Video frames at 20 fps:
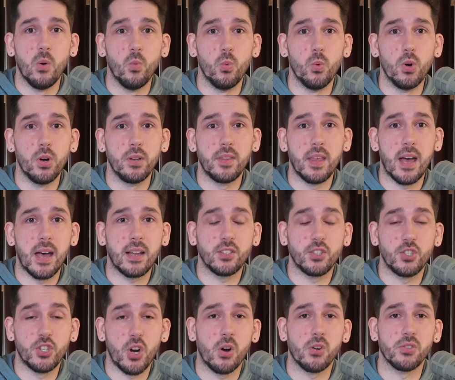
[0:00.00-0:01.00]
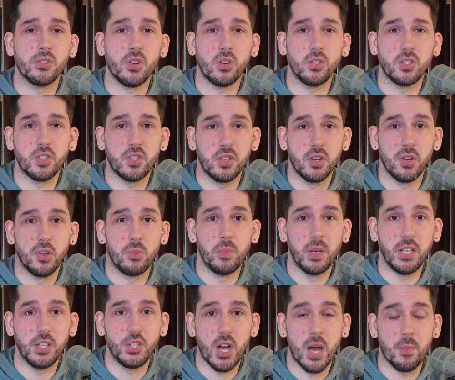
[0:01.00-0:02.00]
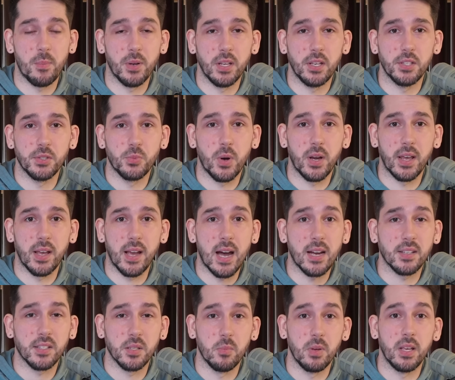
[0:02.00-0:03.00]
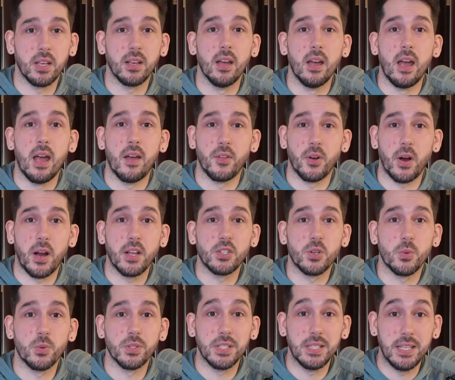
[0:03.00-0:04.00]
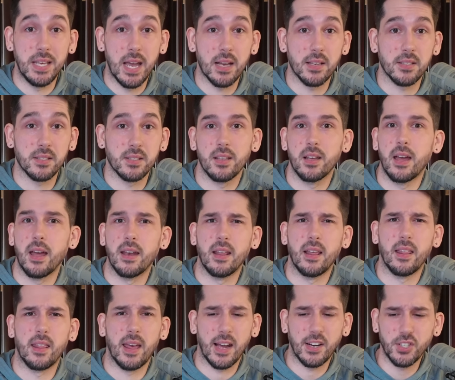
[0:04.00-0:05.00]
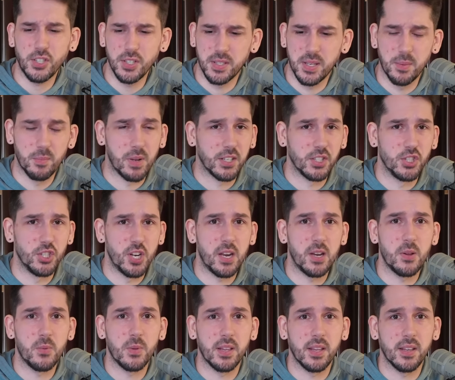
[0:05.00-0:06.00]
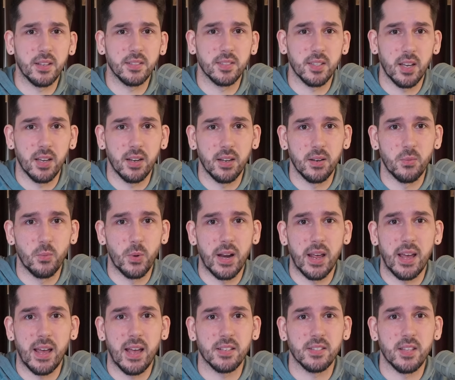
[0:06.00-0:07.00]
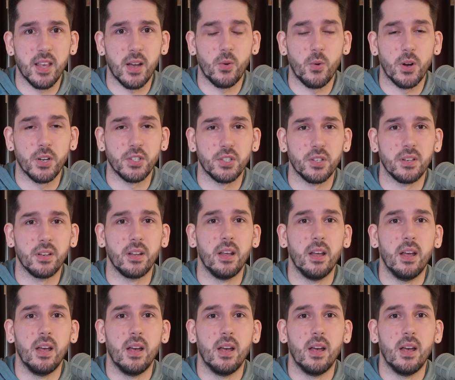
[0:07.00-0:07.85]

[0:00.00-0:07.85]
would that Charizard still be Japanese when it got to me? And their answer was yes. And they actually seemed like genuinely excited when I asked that question.